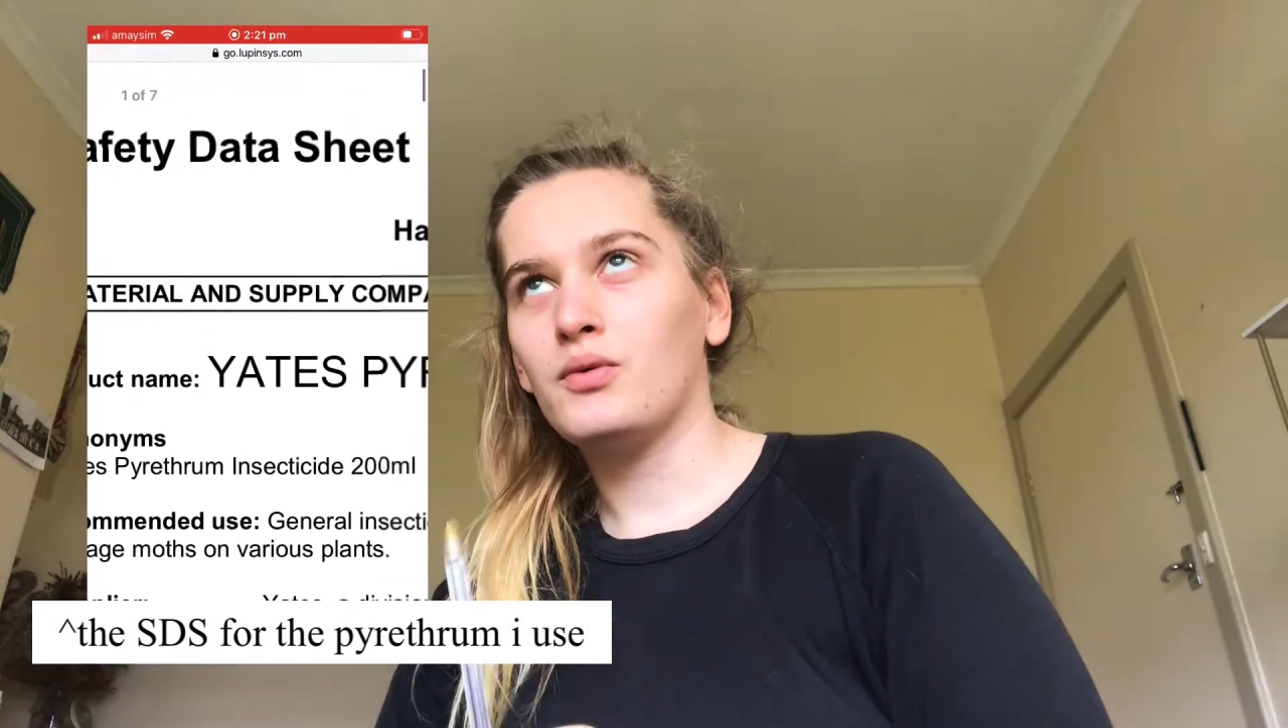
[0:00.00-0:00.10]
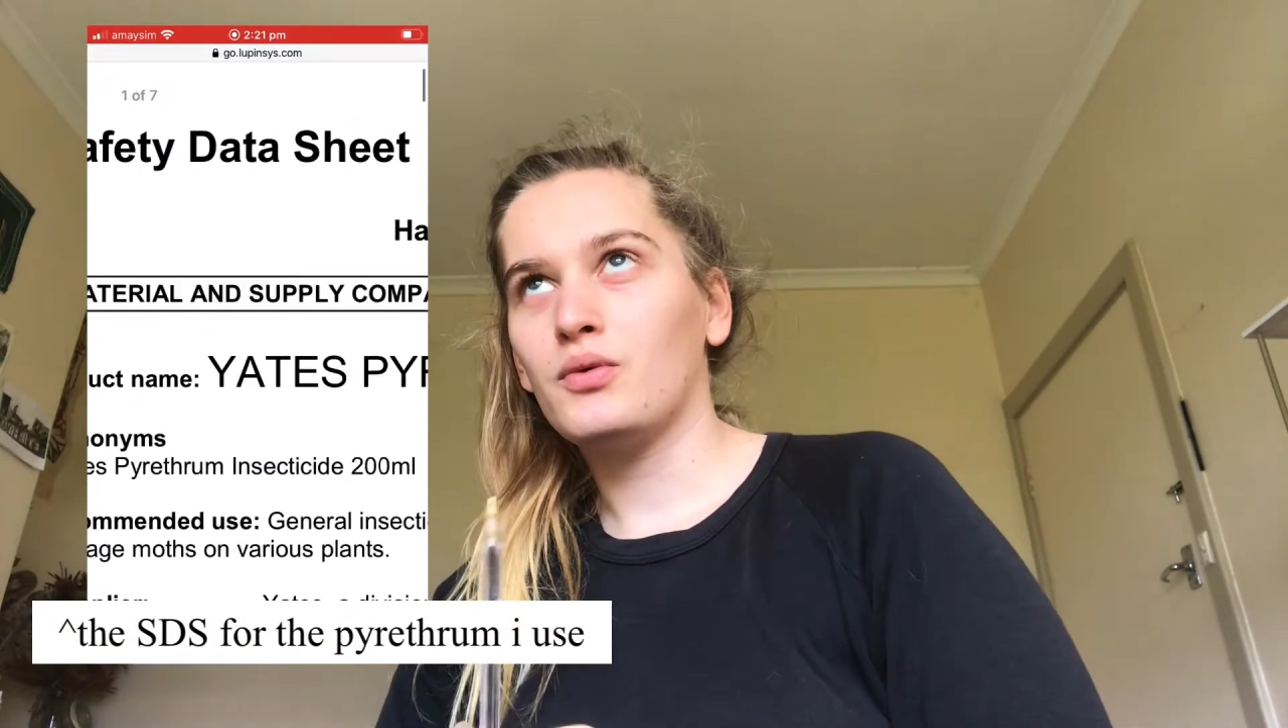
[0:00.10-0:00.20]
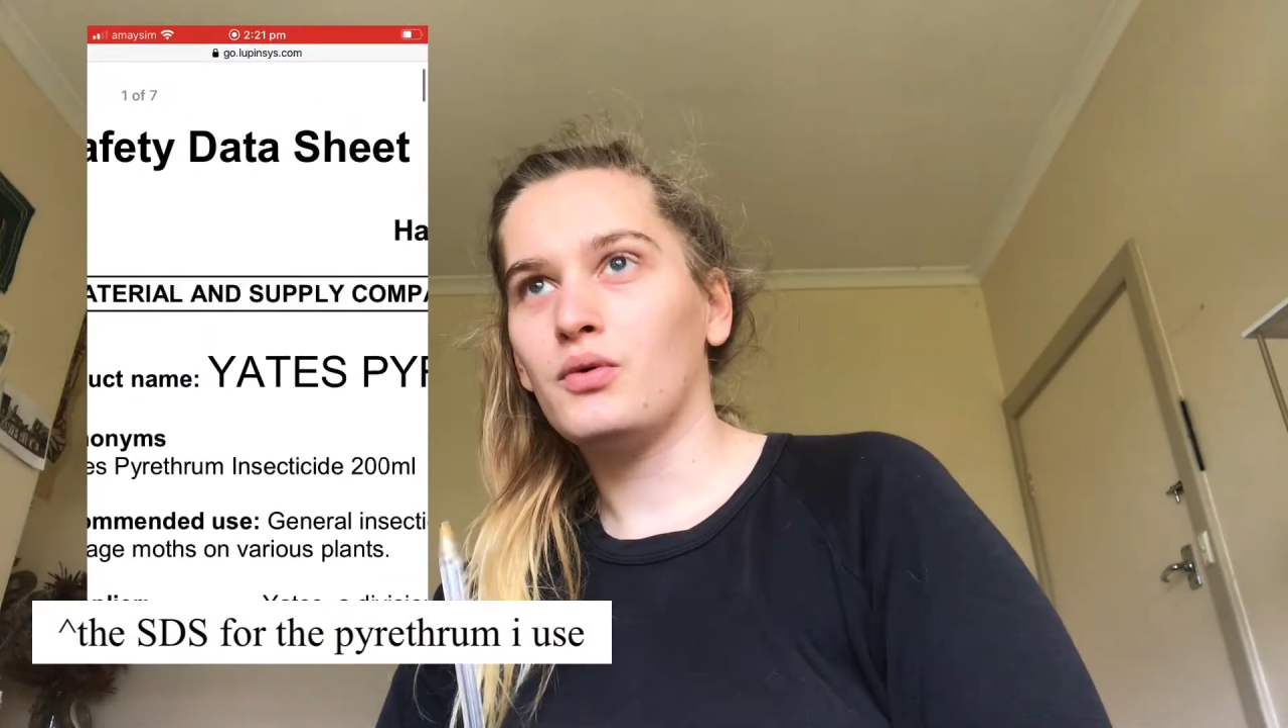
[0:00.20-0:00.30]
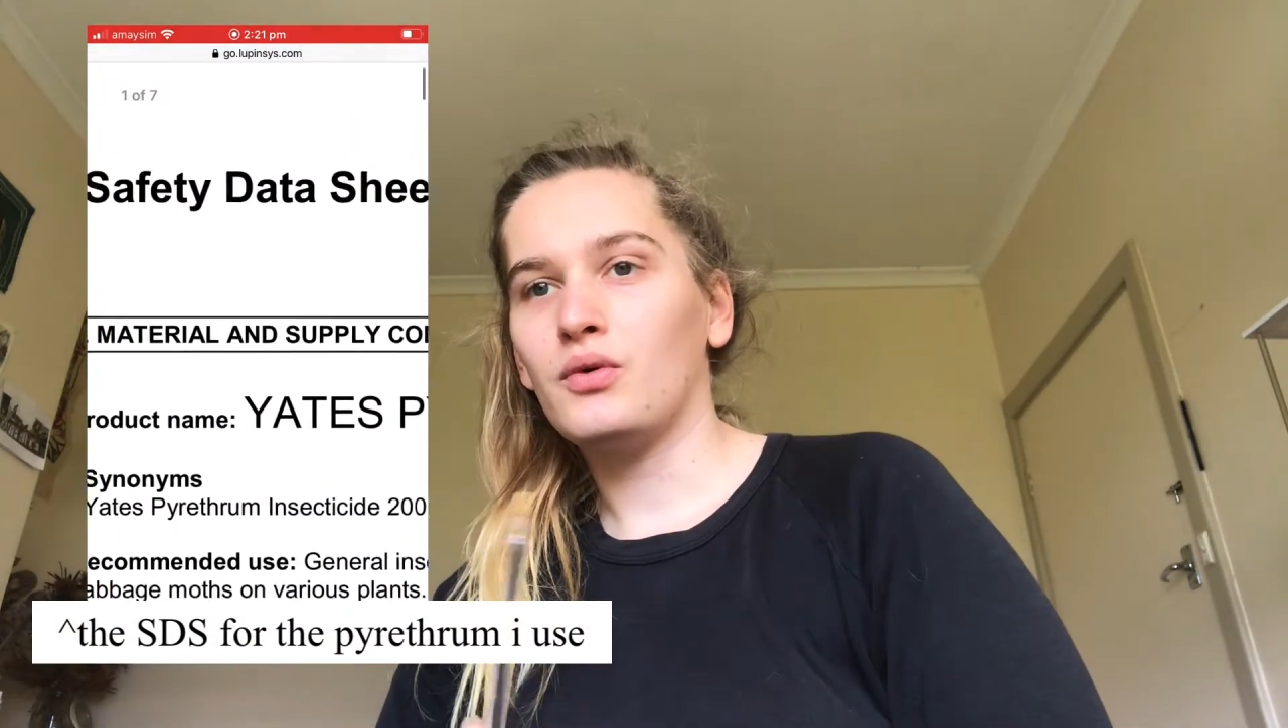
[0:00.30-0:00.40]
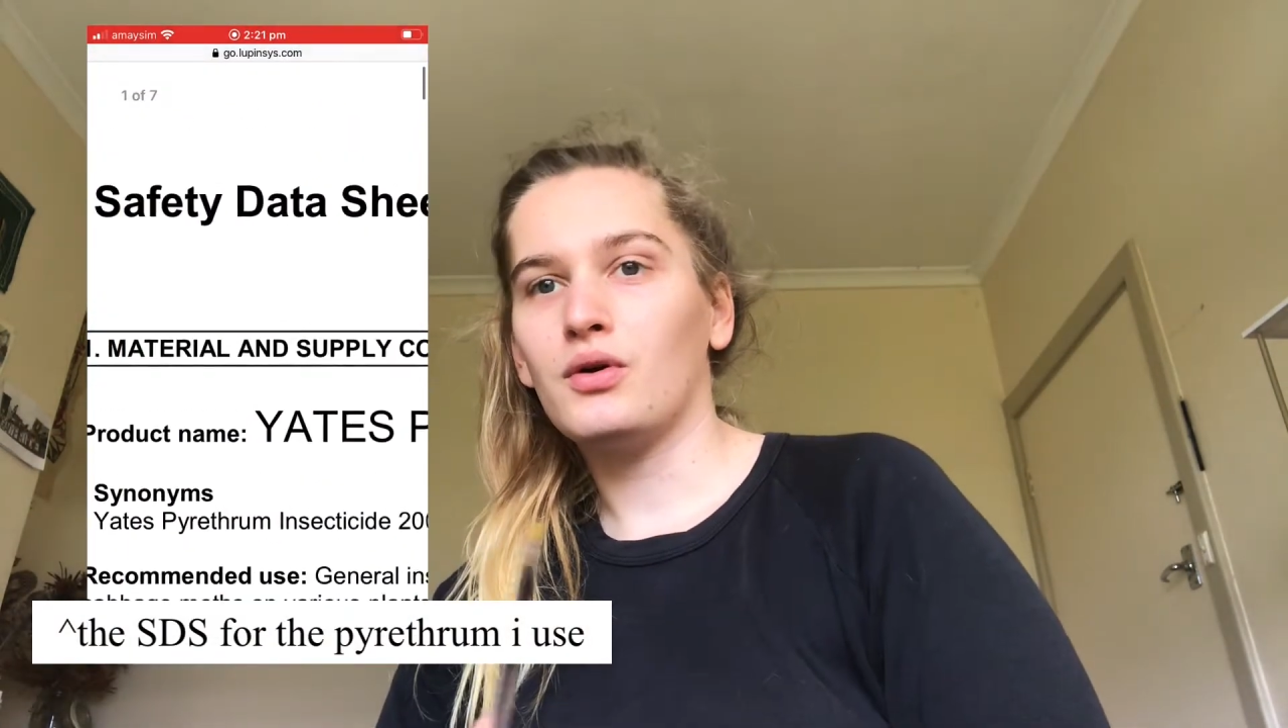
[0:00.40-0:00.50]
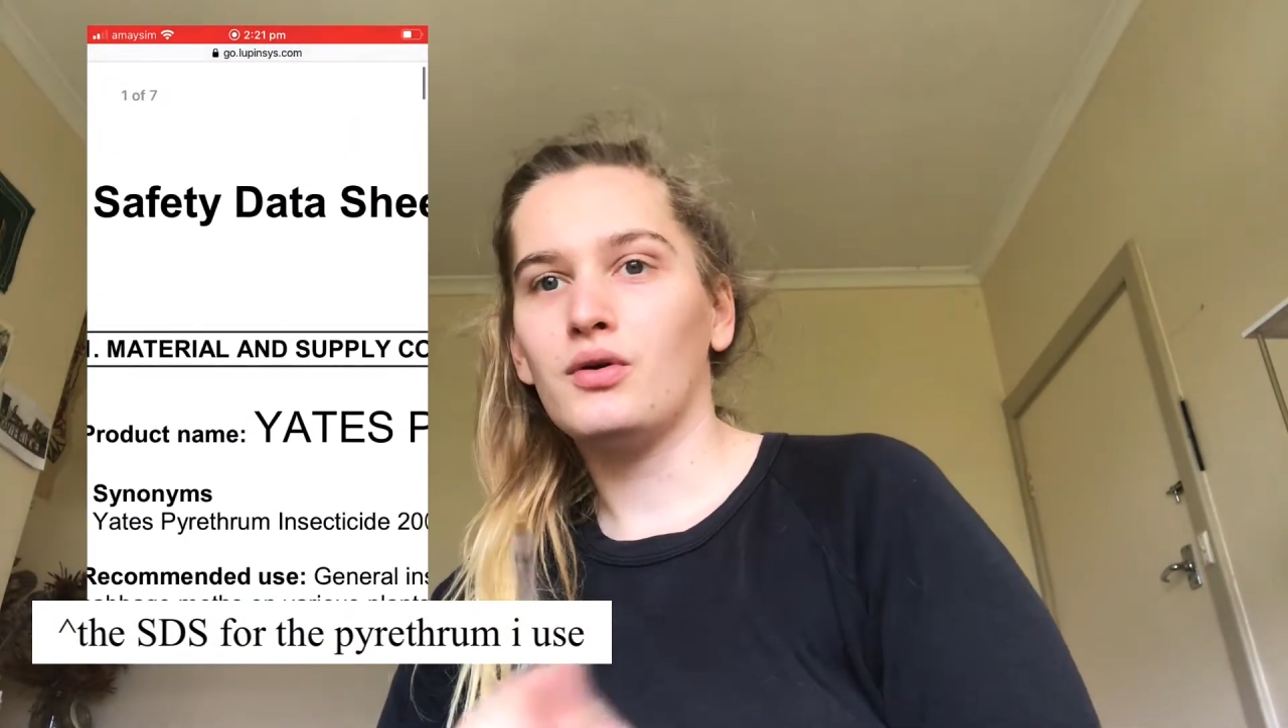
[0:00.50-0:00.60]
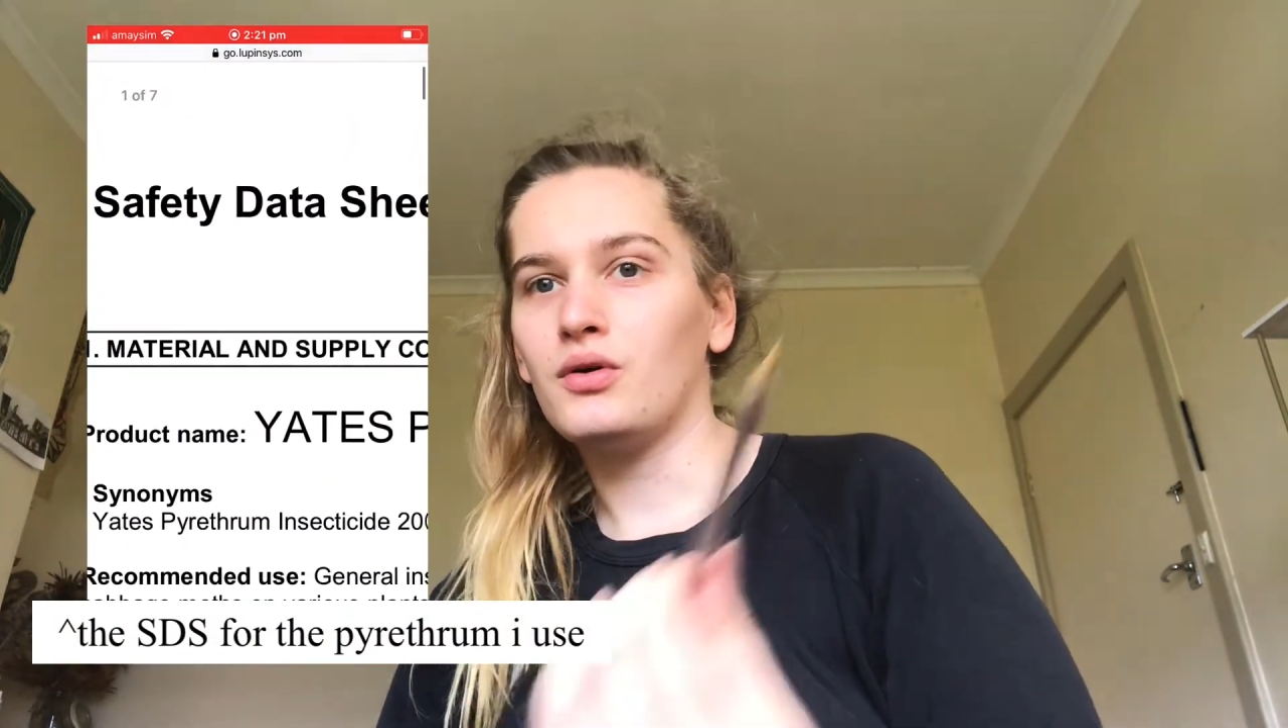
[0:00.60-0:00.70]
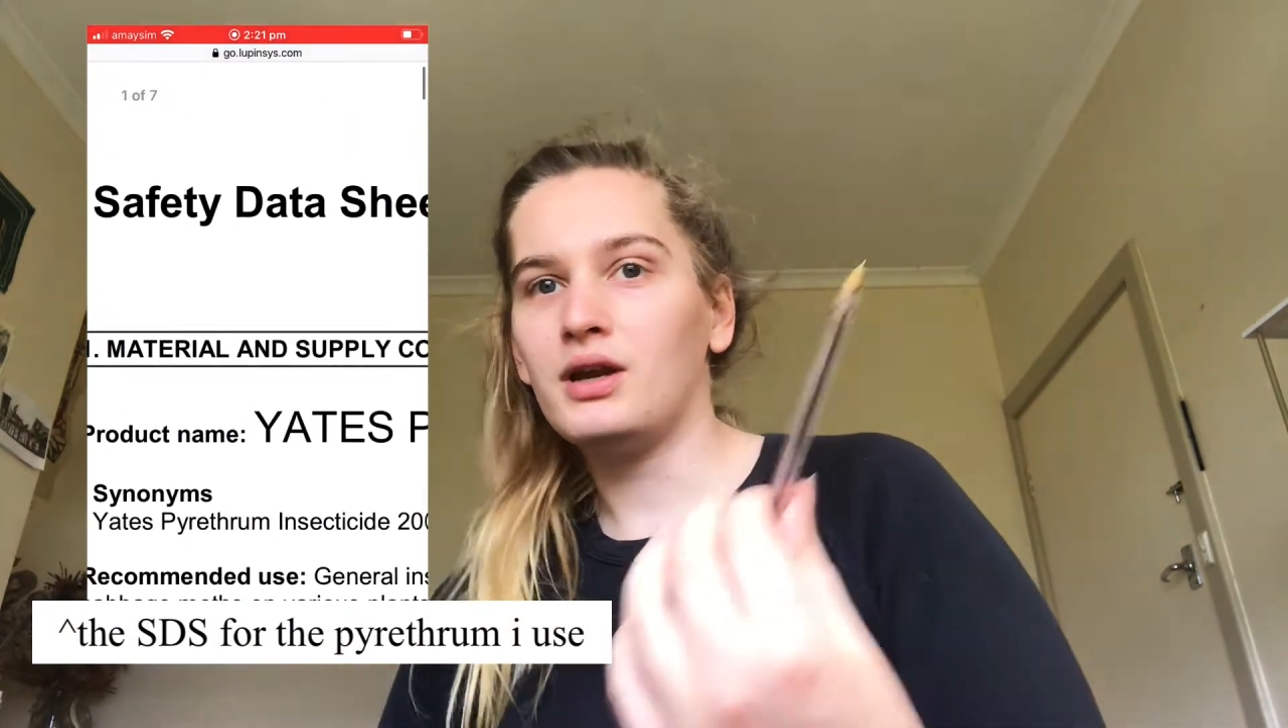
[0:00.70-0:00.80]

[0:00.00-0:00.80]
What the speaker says: or a good